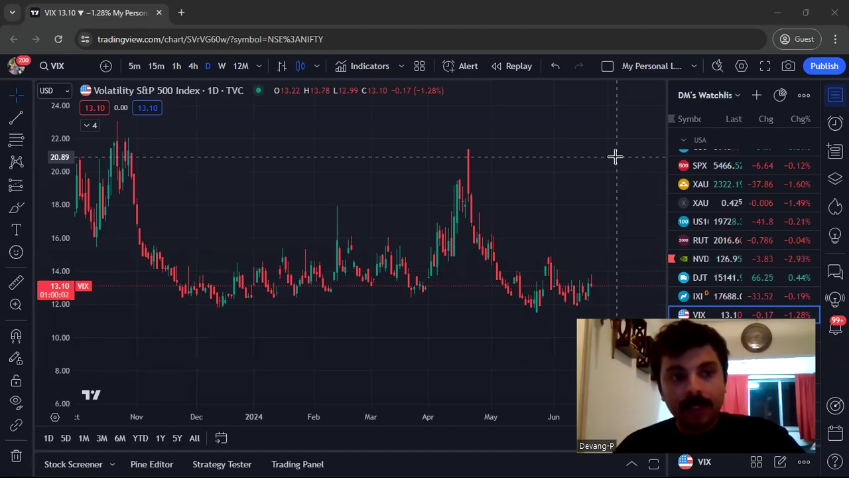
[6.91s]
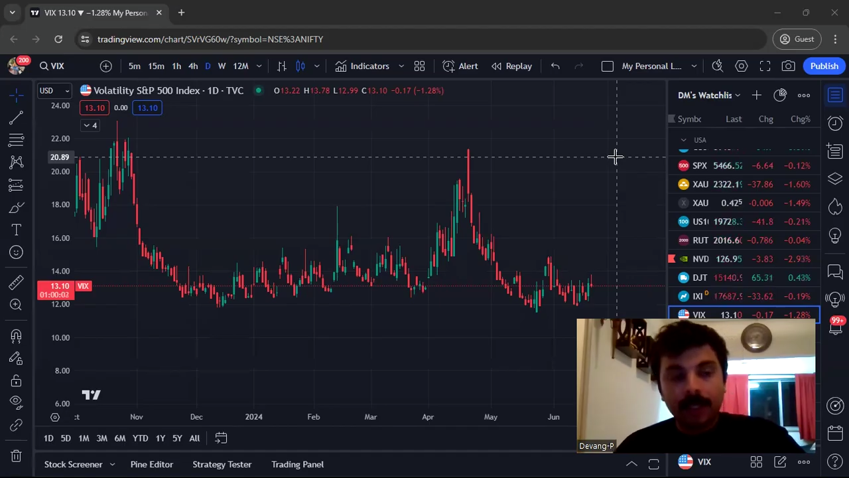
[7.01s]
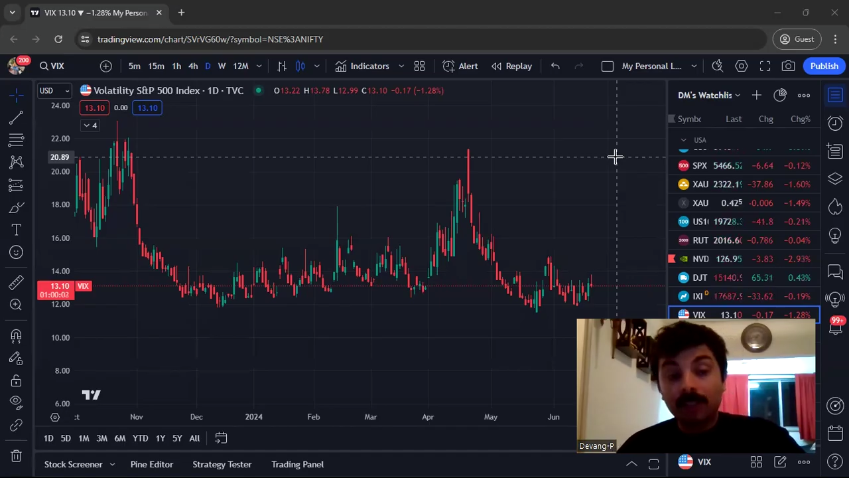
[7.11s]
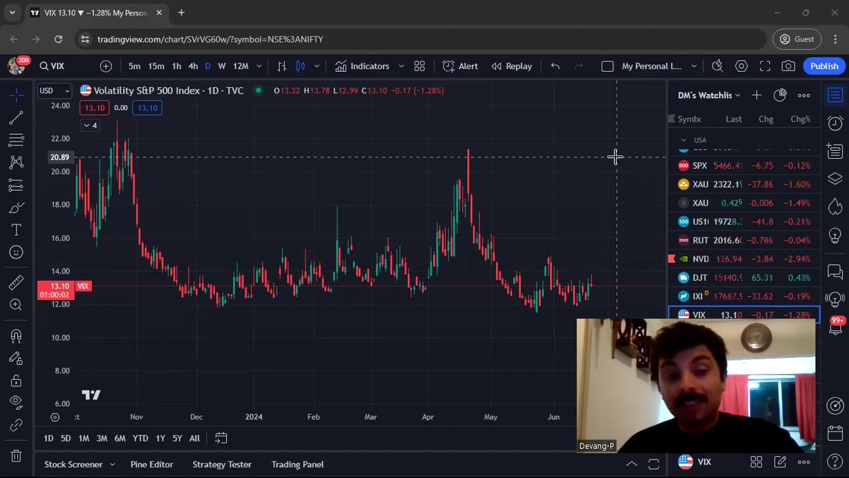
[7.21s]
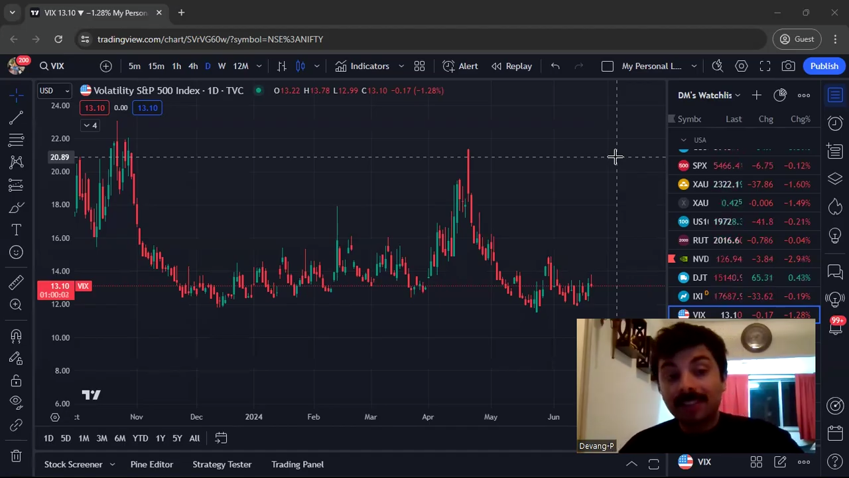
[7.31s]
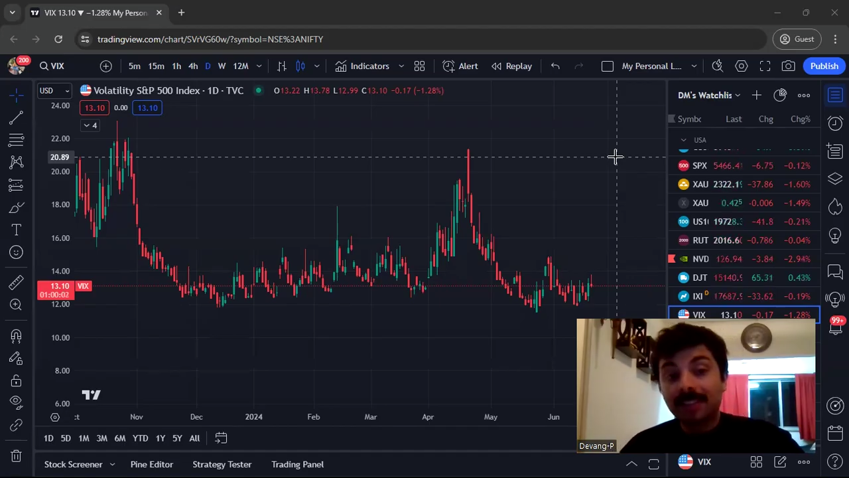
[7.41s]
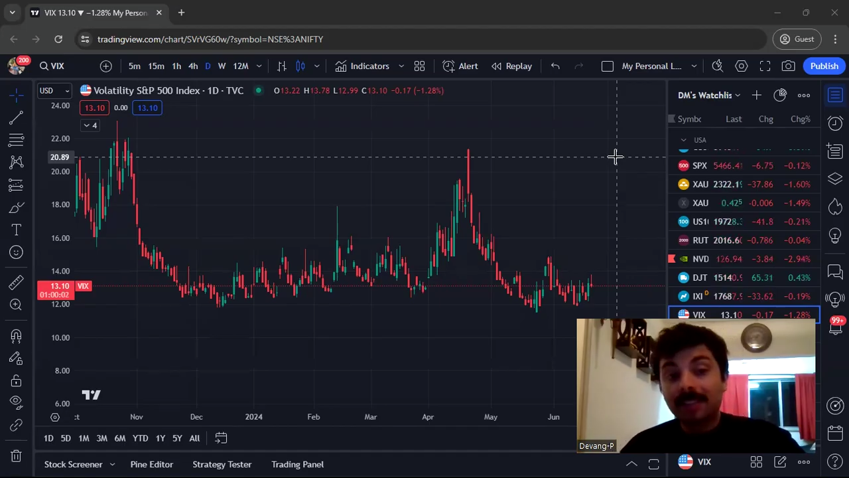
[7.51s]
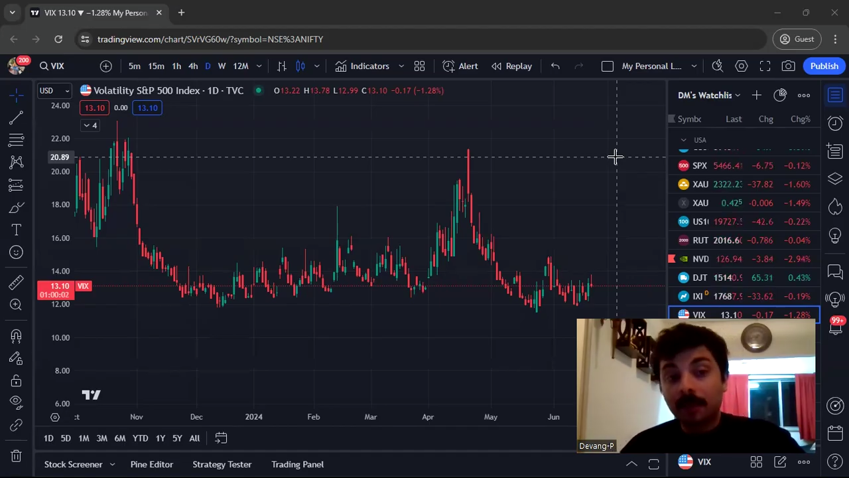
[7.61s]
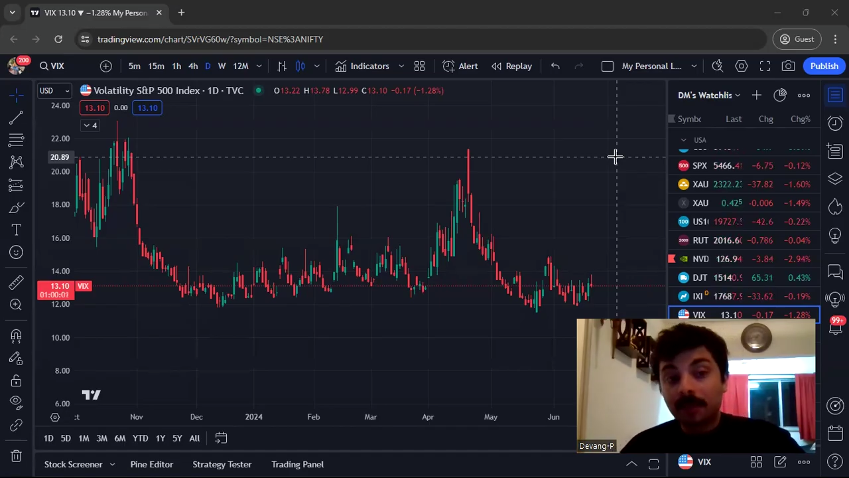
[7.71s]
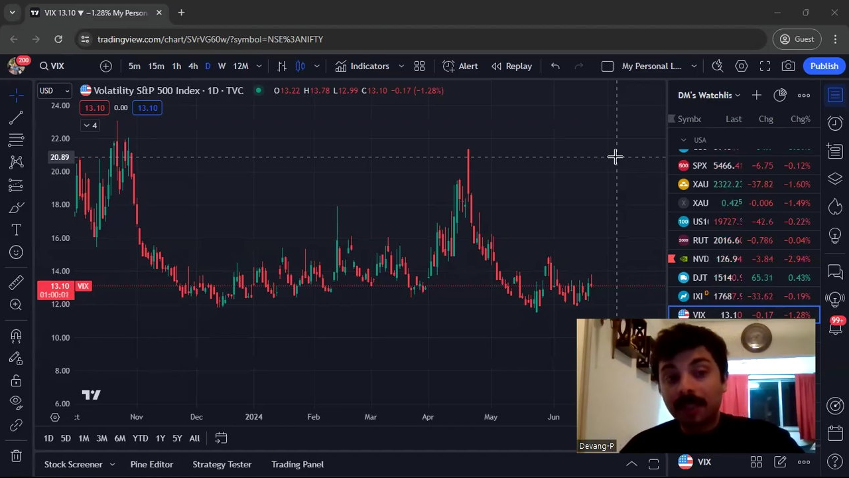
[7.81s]
Now, this
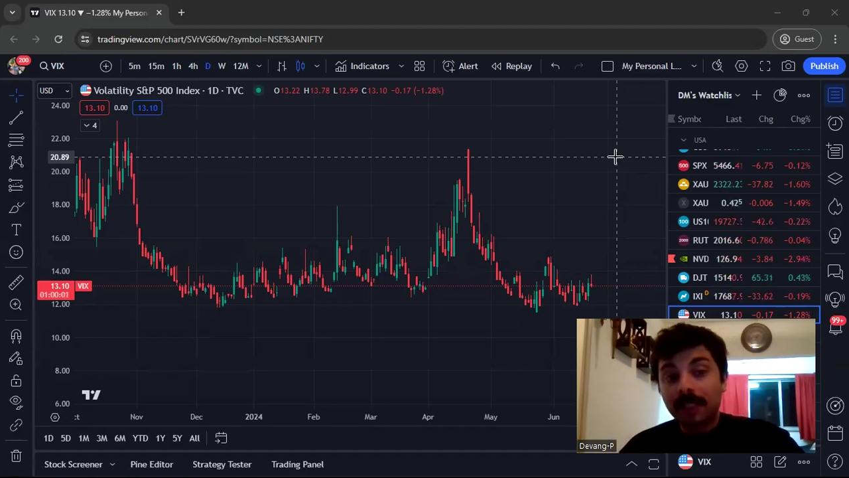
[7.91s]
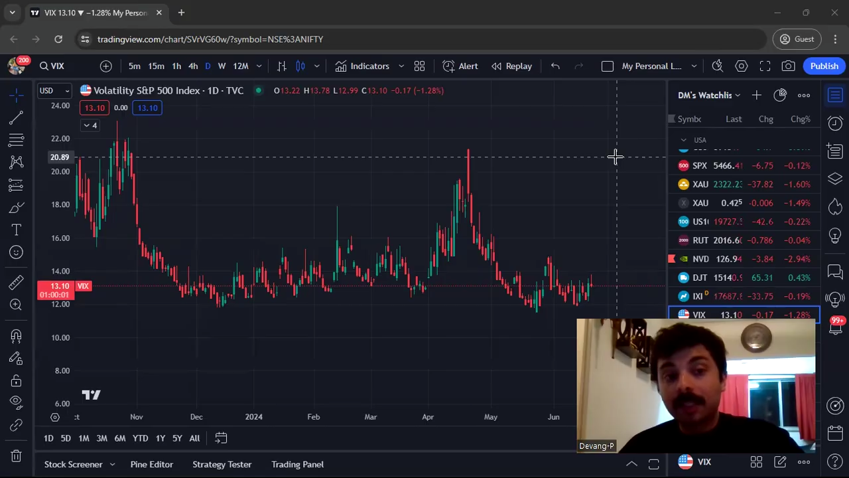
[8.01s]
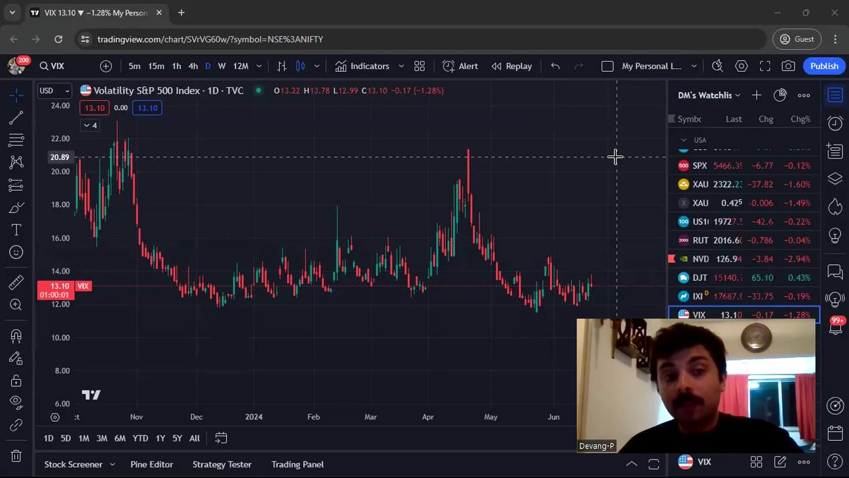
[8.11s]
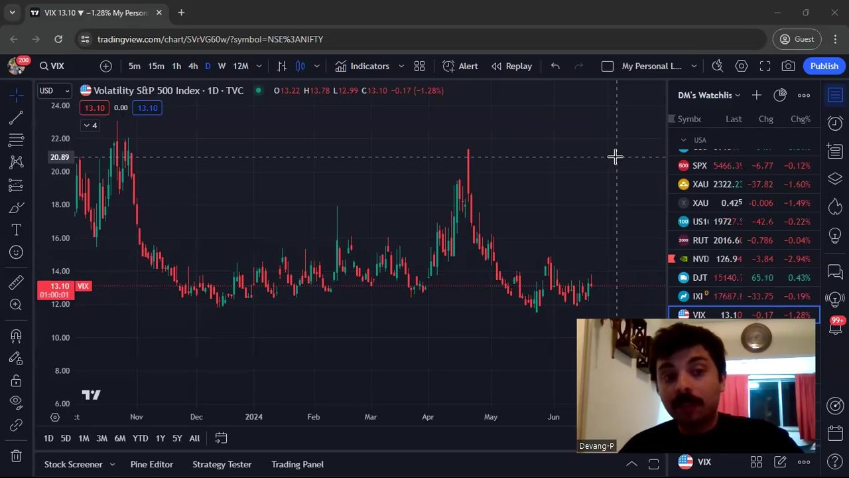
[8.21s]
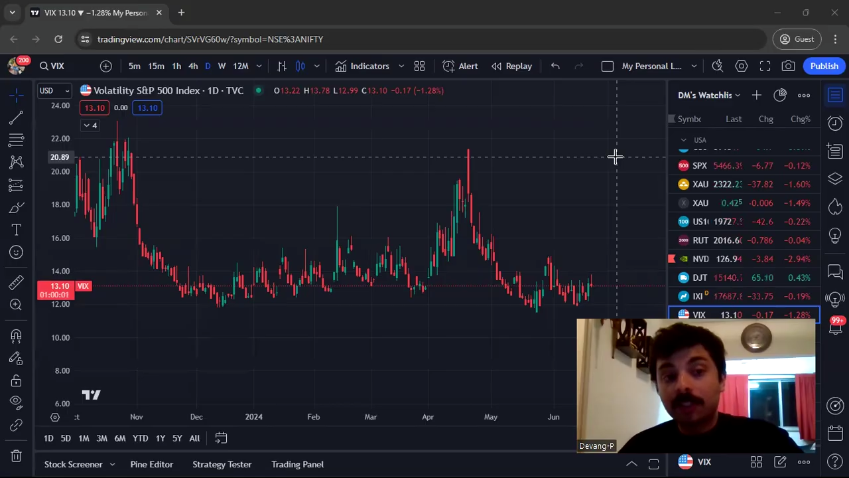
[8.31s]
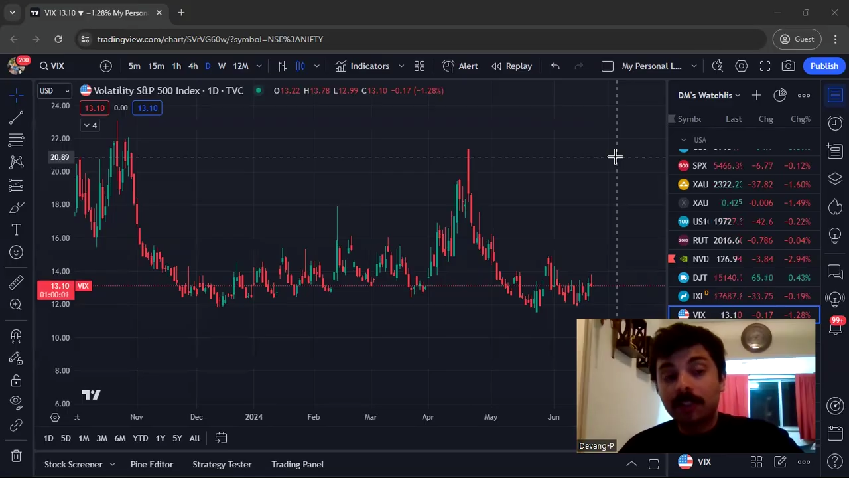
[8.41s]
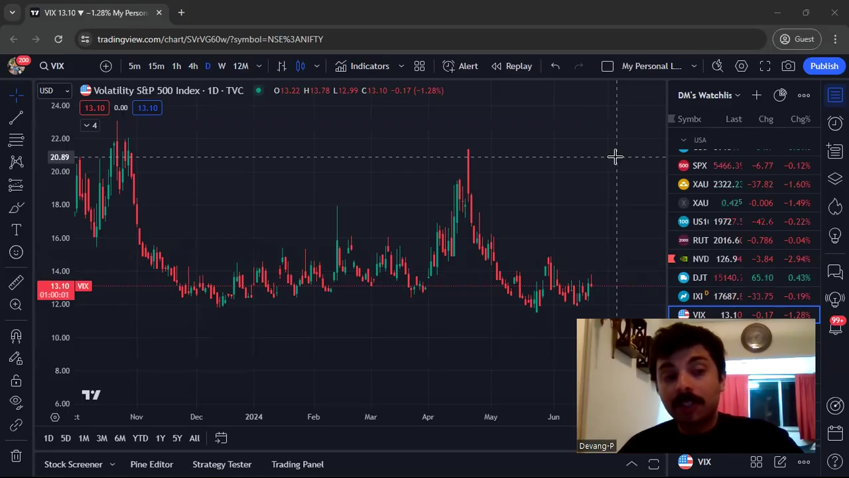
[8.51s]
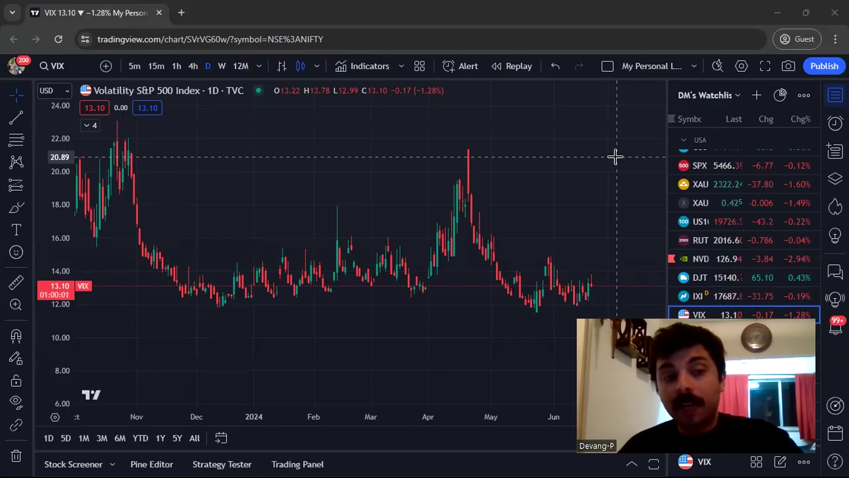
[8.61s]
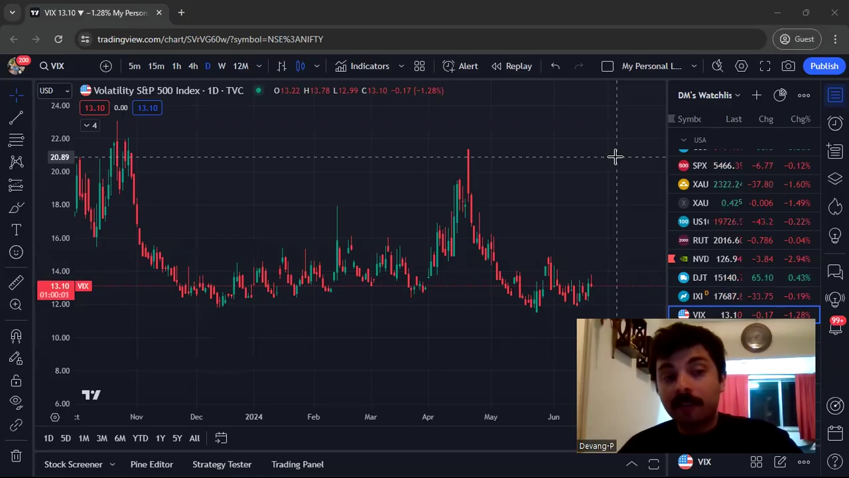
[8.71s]
is something which